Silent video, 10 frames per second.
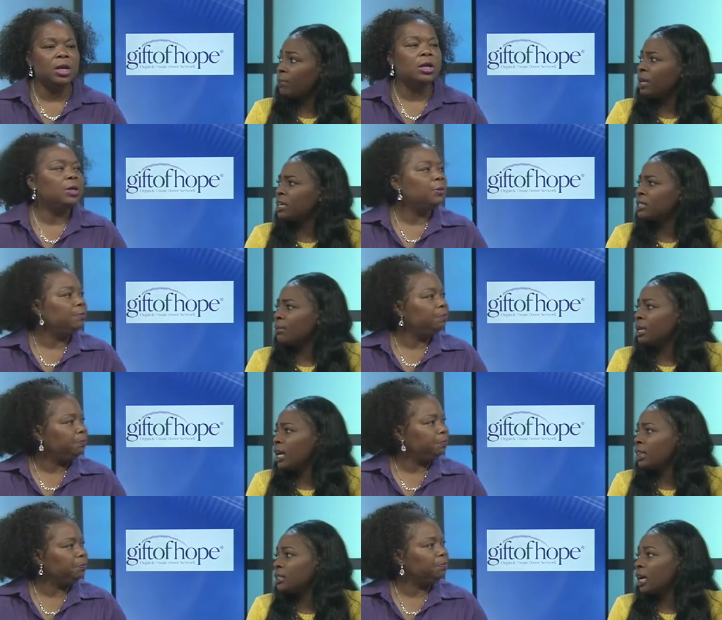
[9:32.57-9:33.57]
Speaker 1: because I mean,
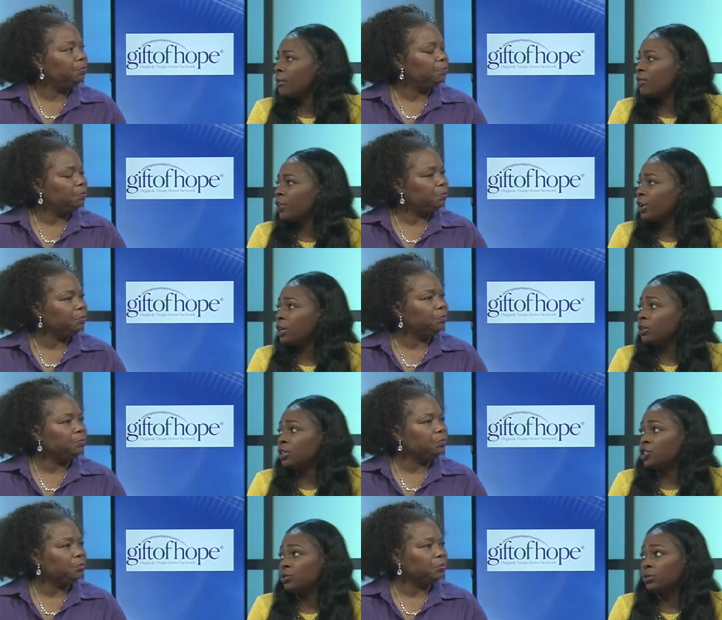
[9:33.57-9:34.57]
at the time of your
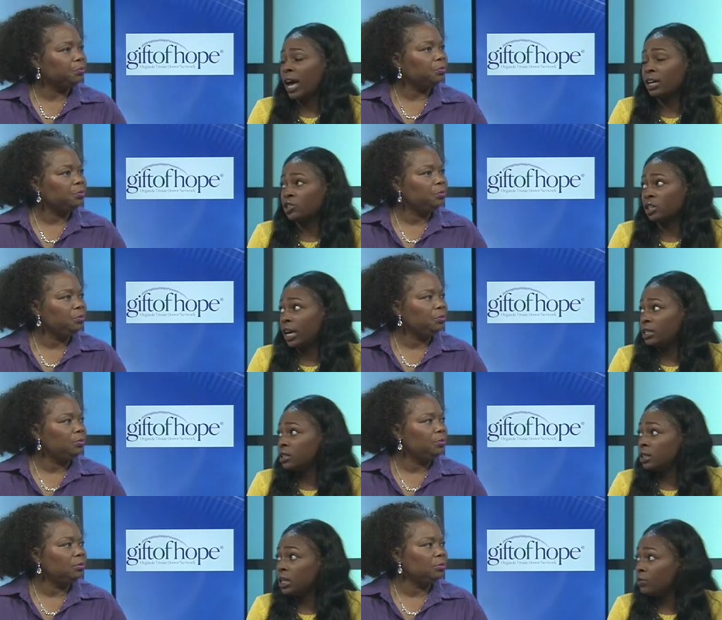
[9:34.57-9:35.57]
illness, you actually had
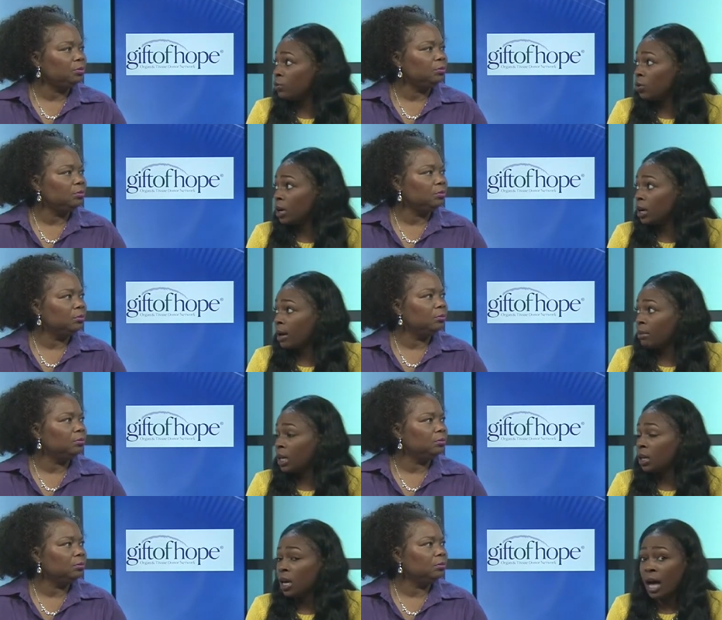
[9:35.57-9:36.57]
to leave work. I
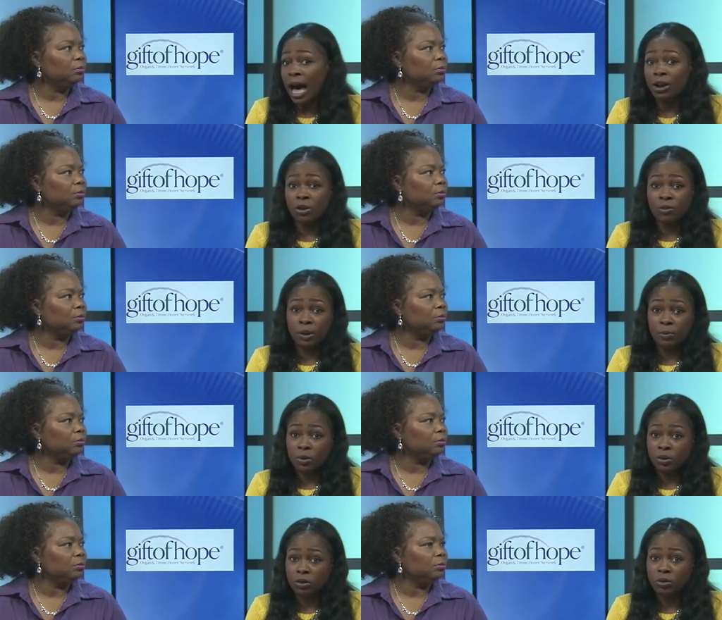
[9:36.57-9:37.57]
mean, I don't know if
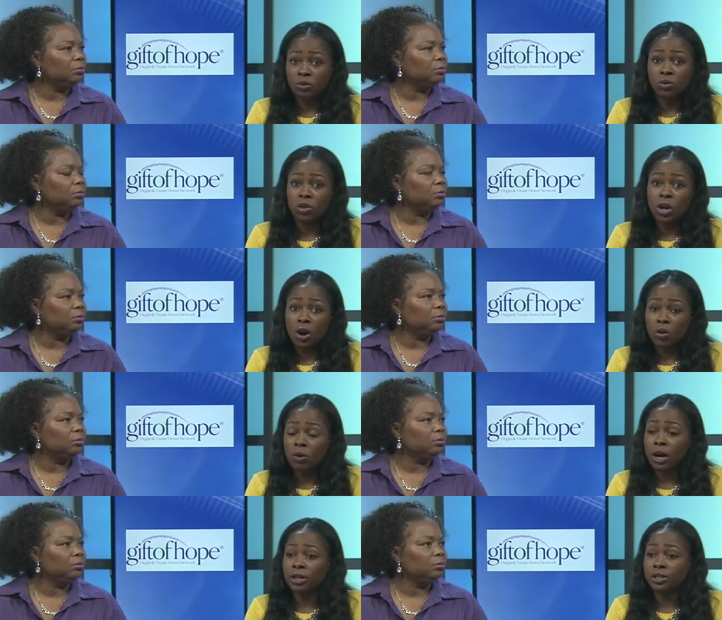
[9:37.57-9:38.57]
people know
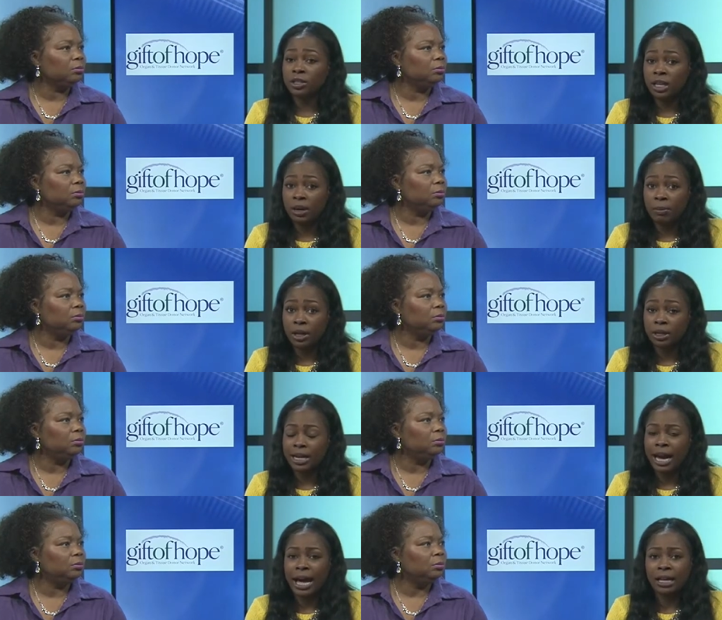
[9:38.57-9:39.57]
or understand, but
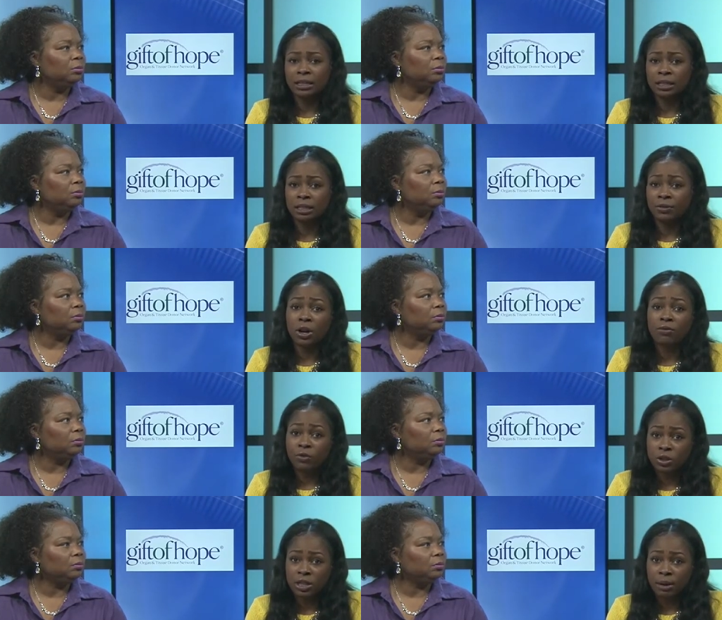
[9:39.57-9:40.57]
dialysis, if you're on
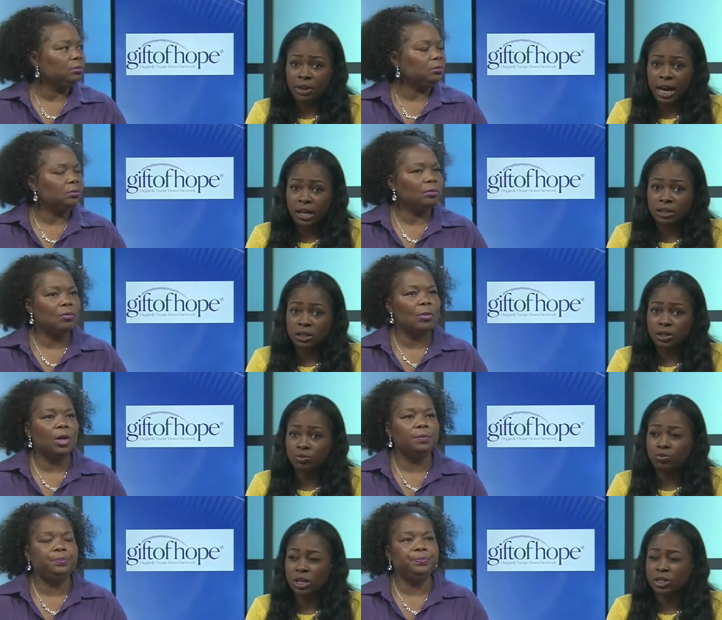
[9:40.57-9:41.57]
full time dialysis, it's a,
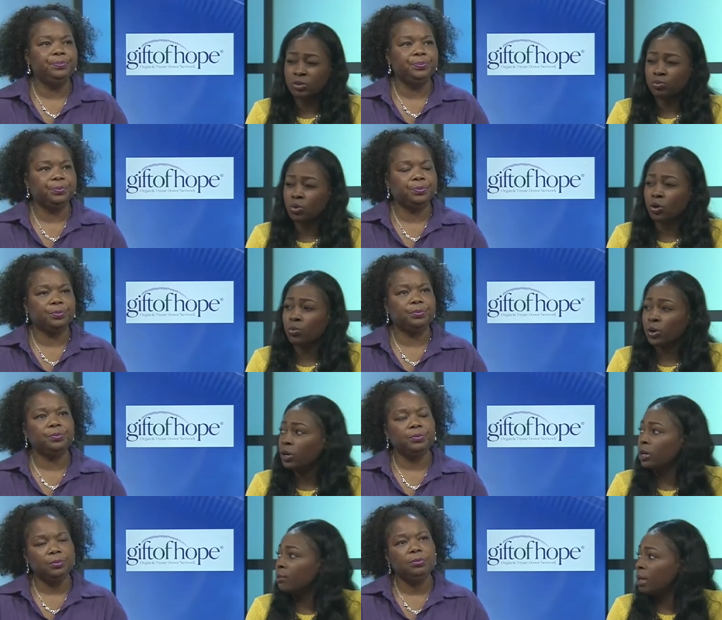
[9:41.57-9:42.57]
it's a
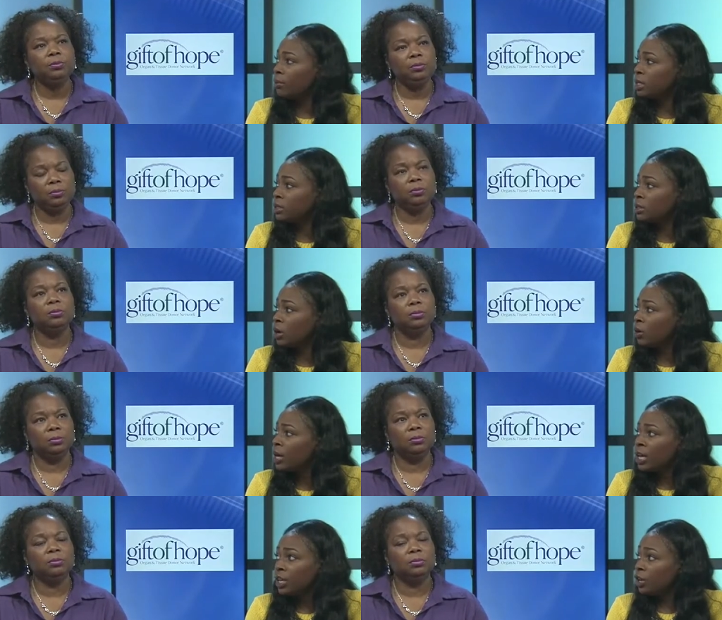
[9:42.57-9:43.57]
real commitment. So
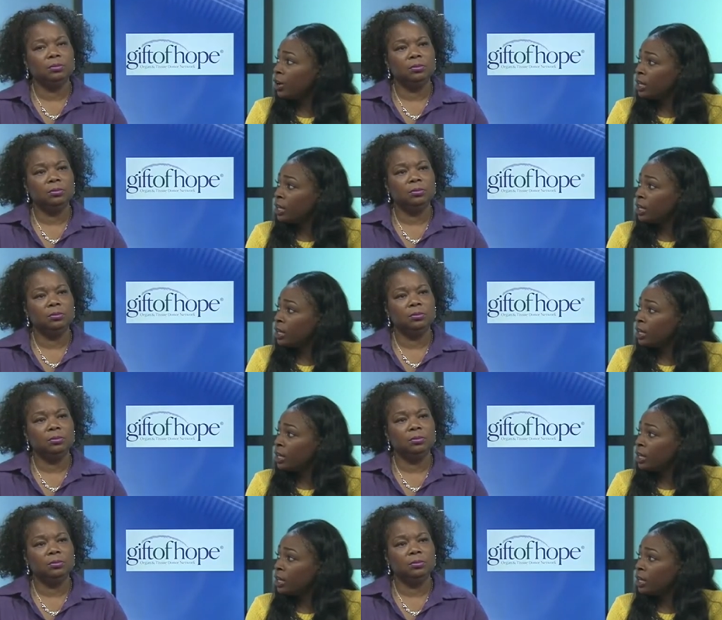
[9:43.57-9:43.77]
during